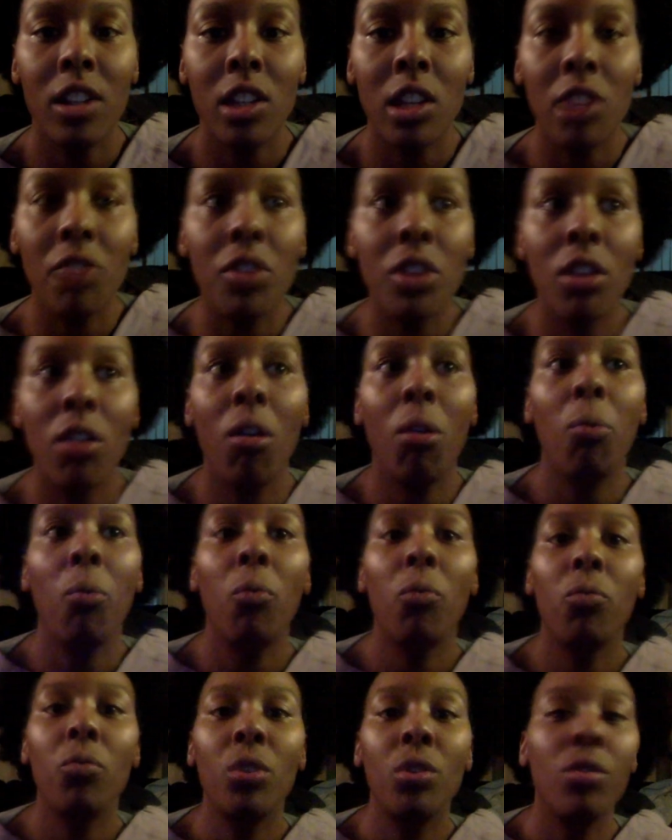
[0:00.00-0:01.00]
Even though
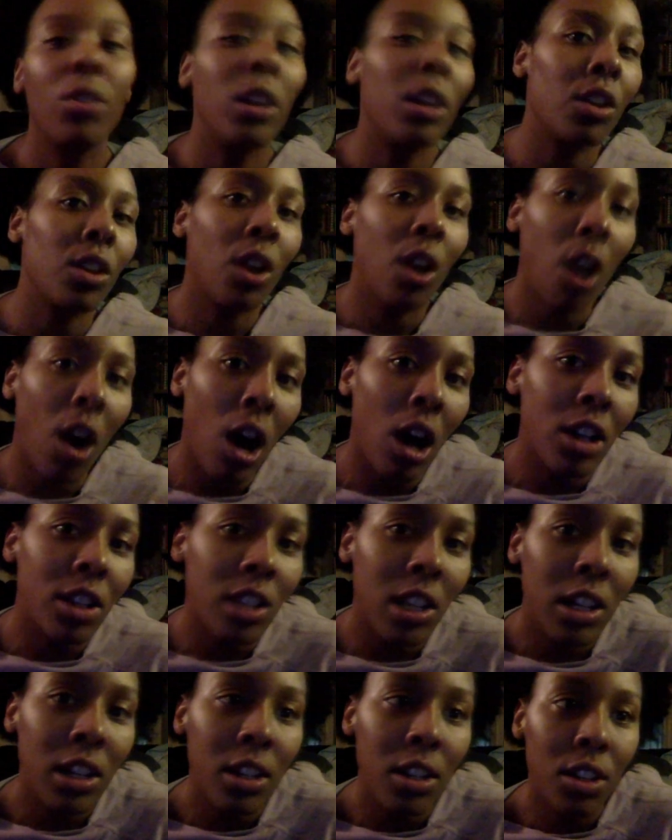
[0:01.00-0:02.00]
you didn't cause
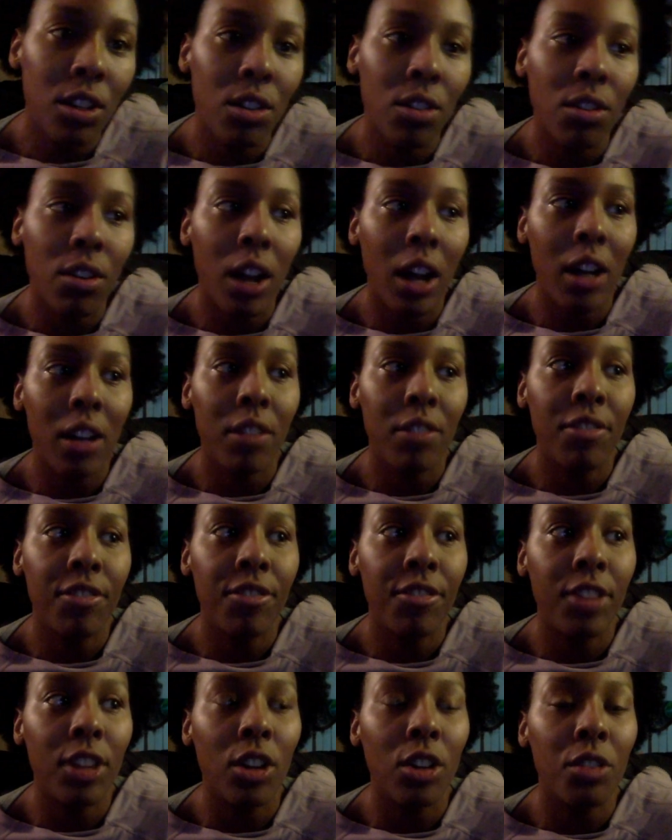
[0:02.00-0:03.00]
it, you kind of
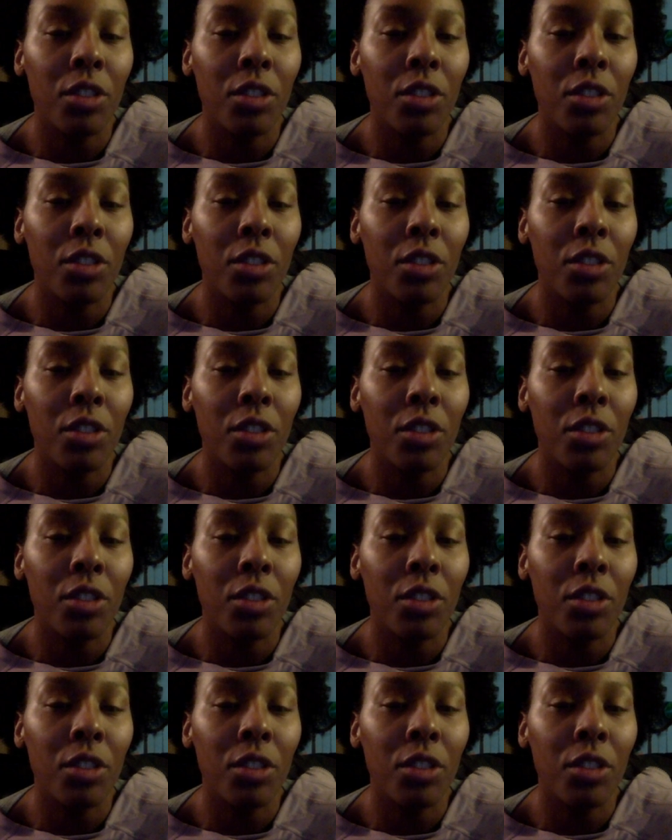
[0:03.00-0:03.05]
feel